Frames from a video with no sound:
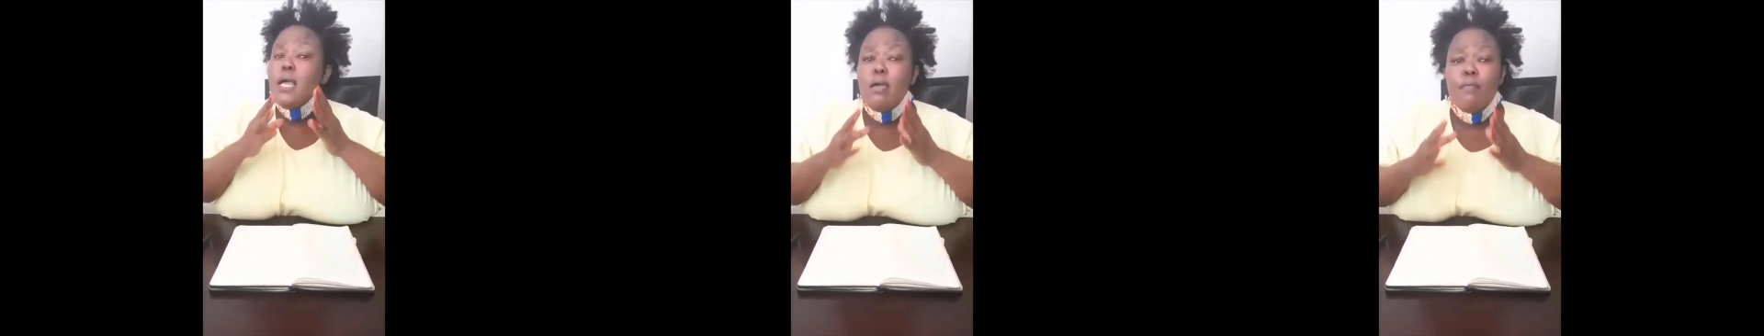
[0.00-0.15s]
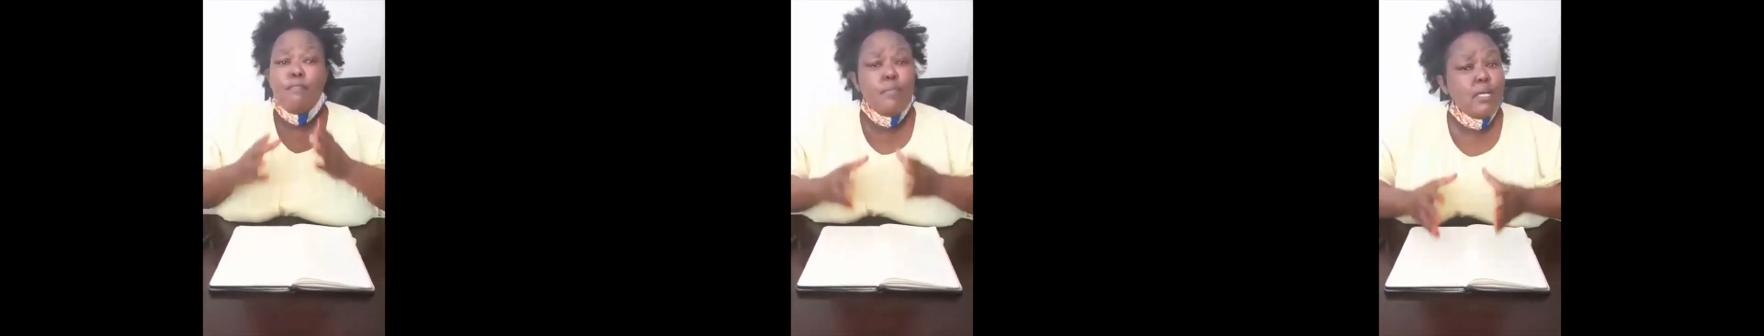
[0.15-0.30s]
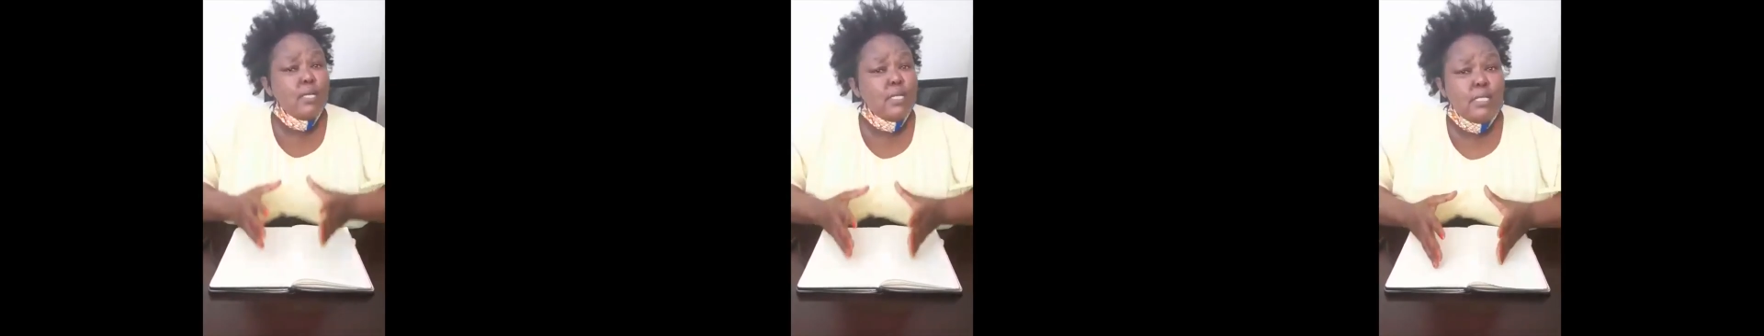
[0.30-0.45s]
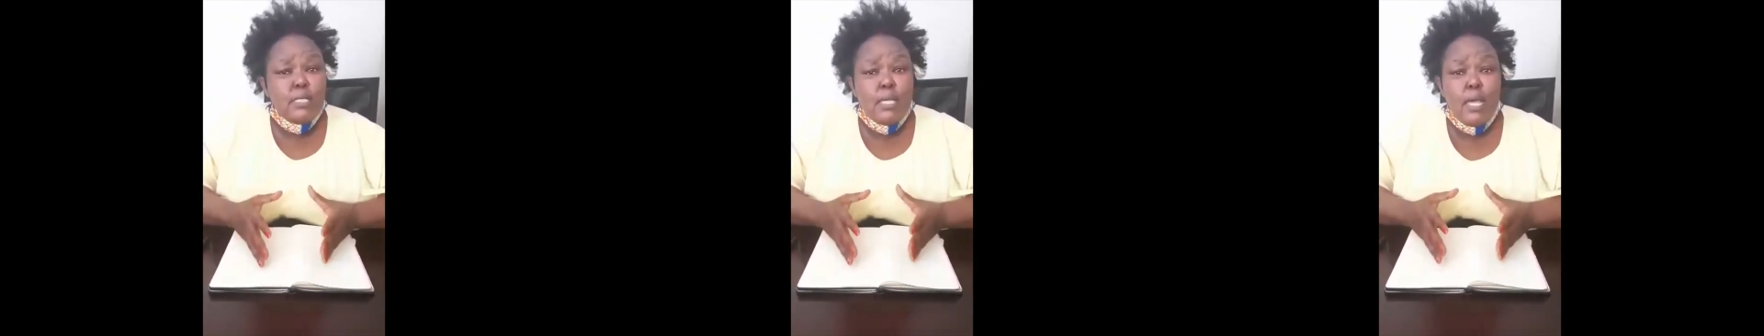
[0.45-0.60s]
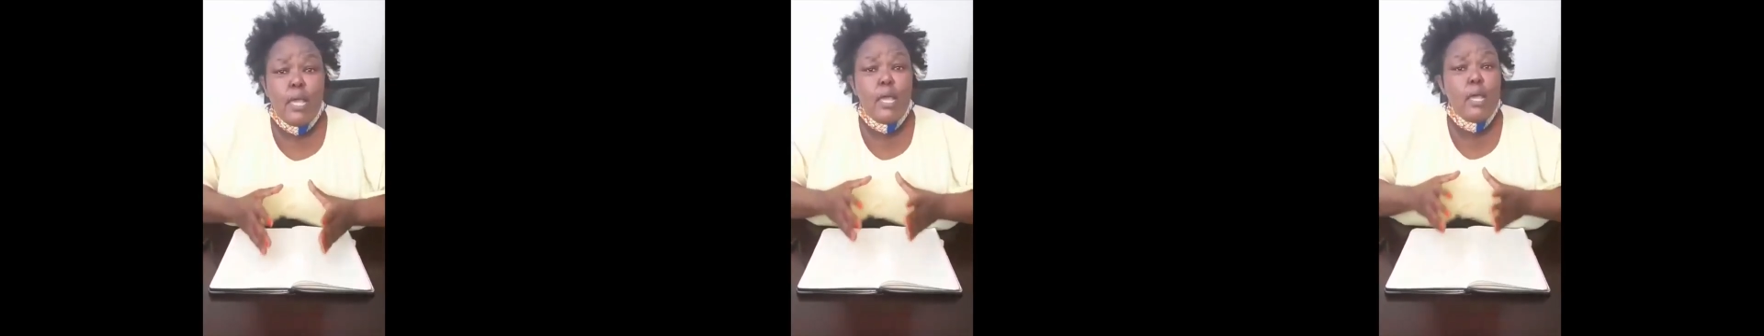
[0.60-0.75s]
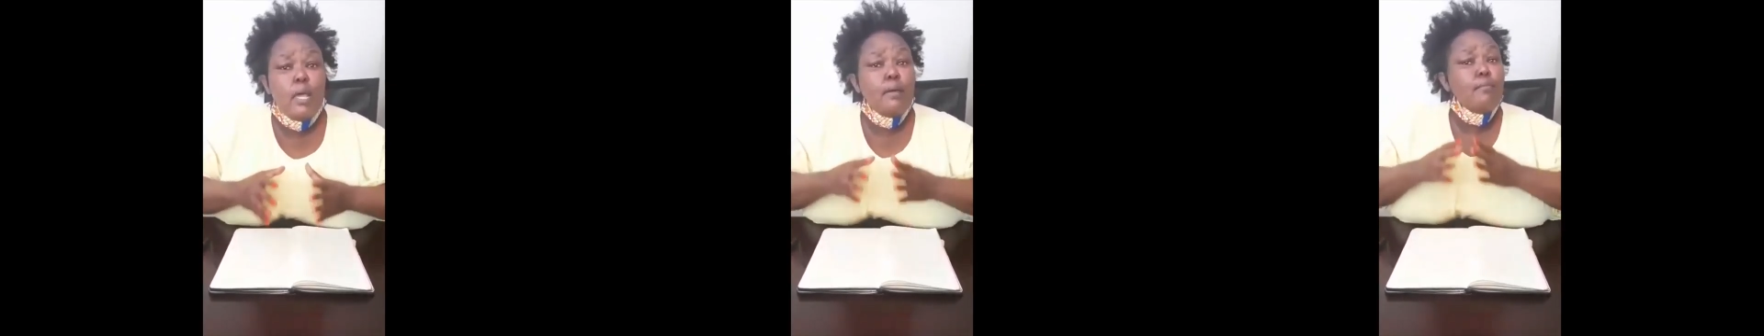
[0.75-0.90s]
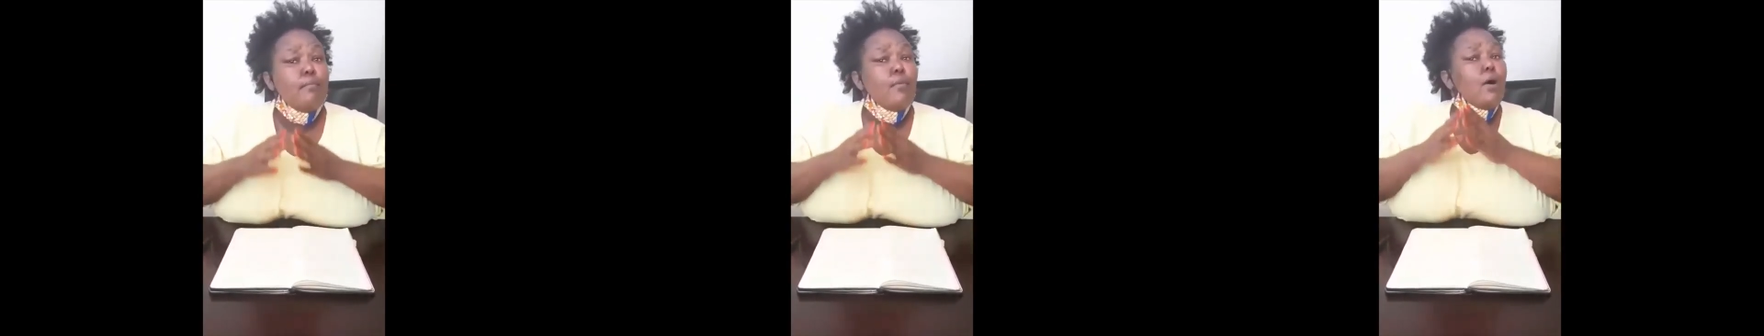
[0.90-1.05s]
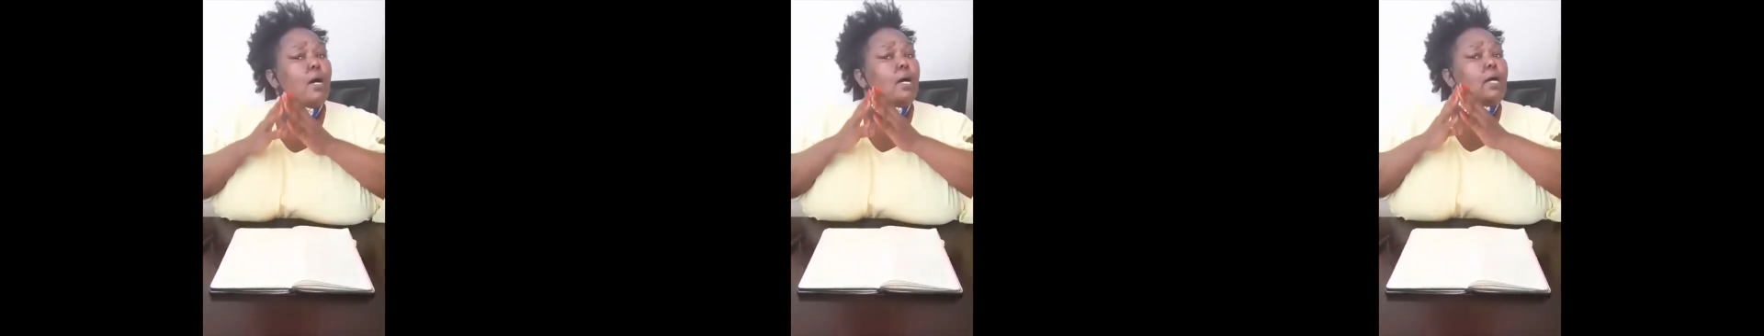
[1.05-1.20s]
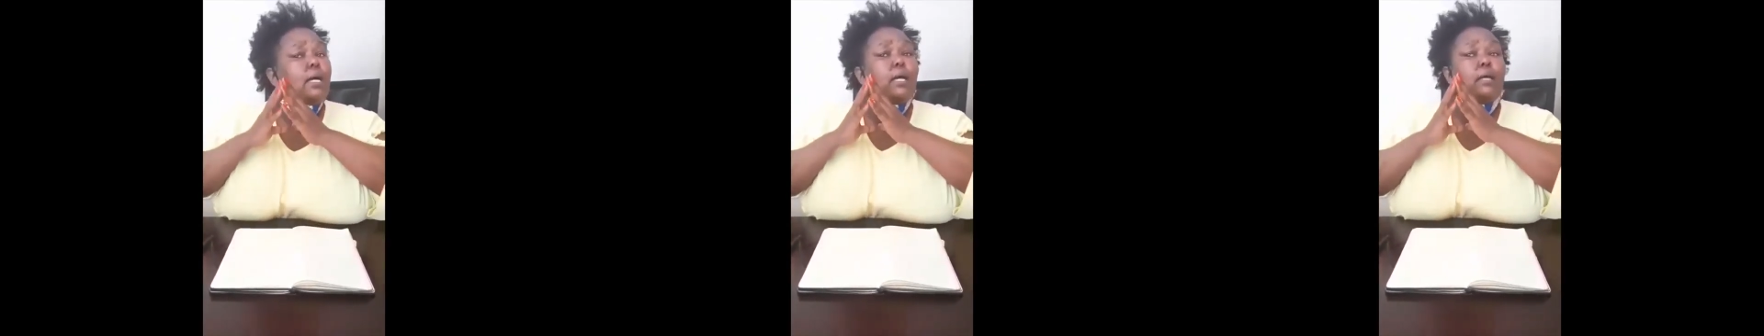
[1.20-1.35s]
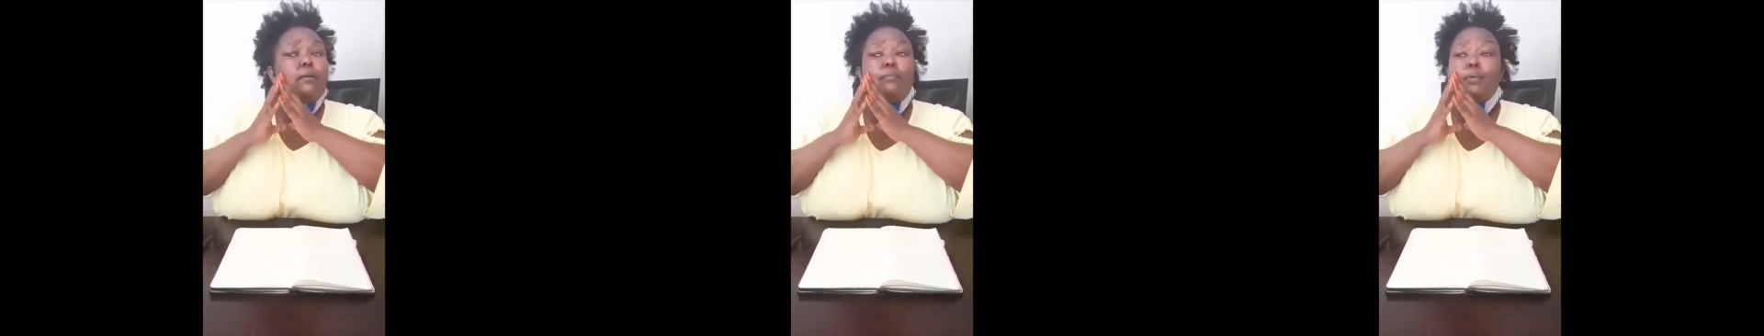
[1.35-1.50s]
MSM
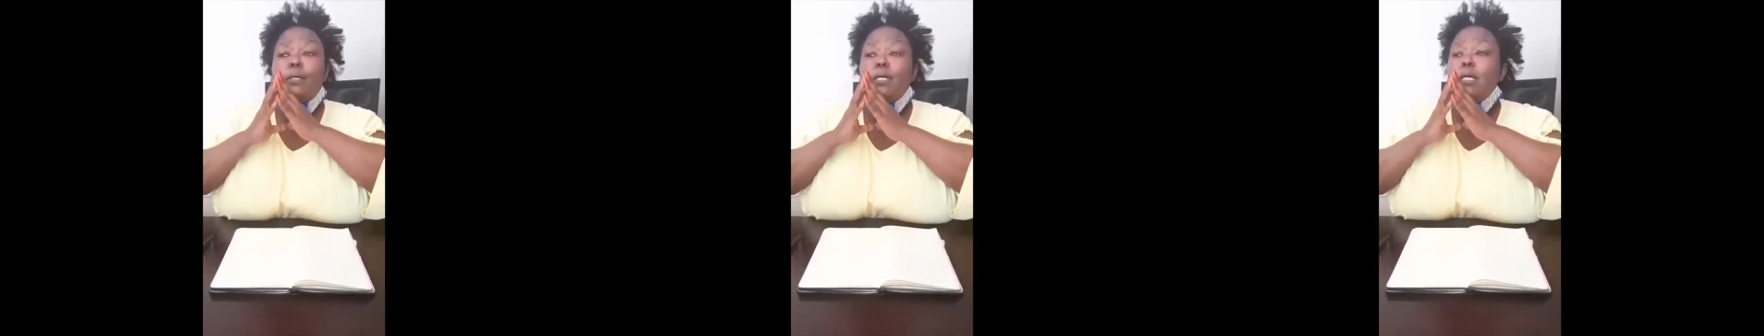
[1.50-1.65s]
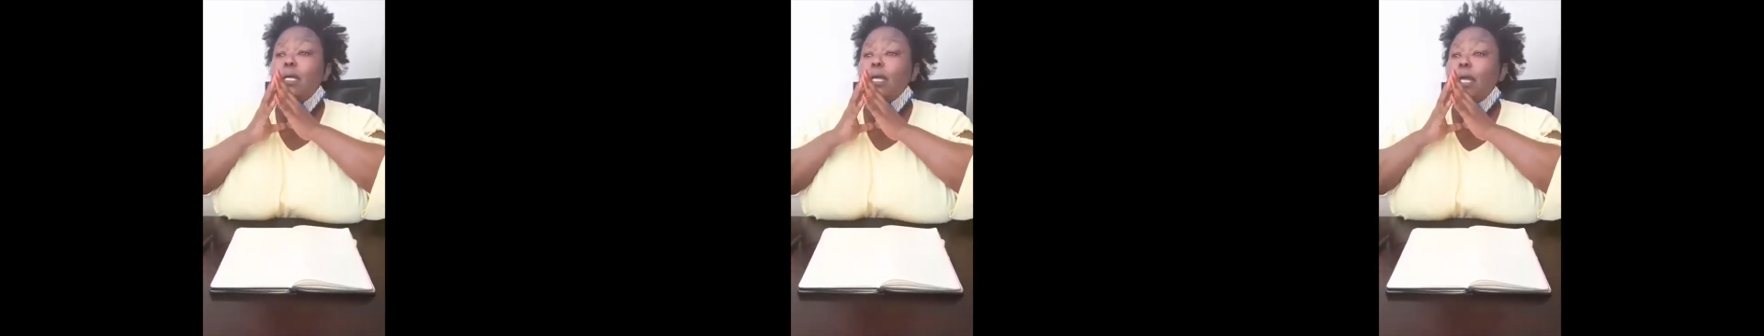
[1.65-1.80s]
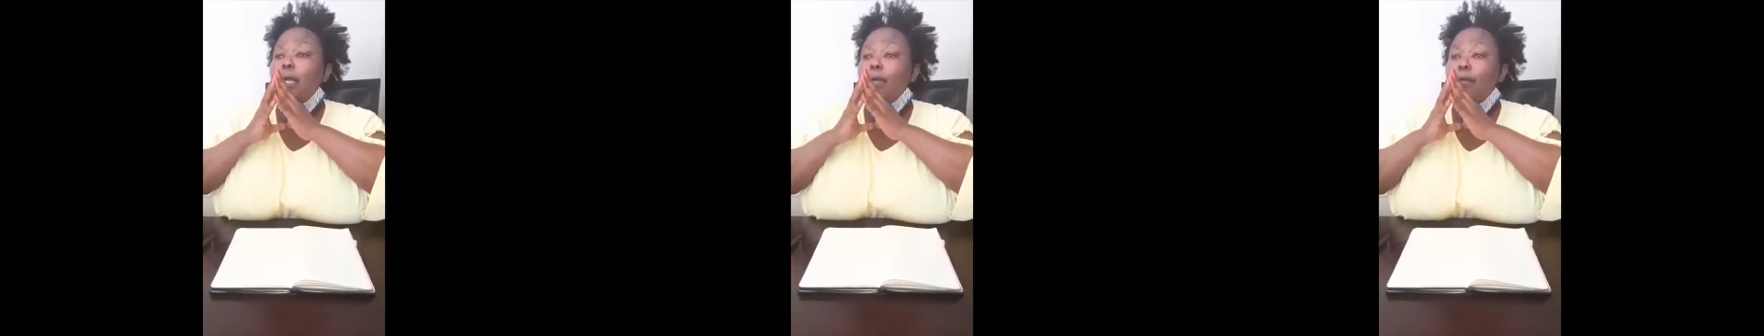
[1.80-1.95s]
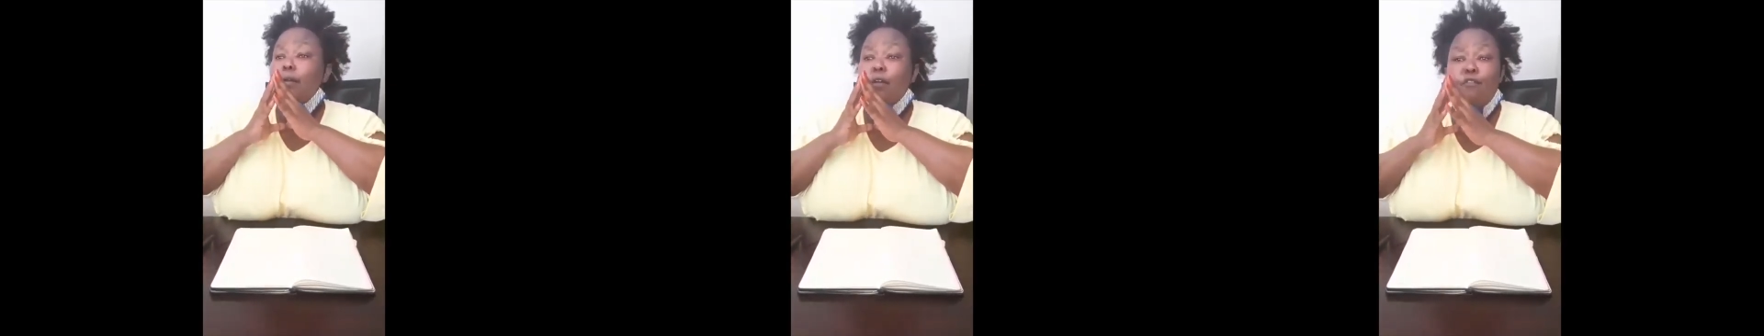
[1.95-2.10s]
can be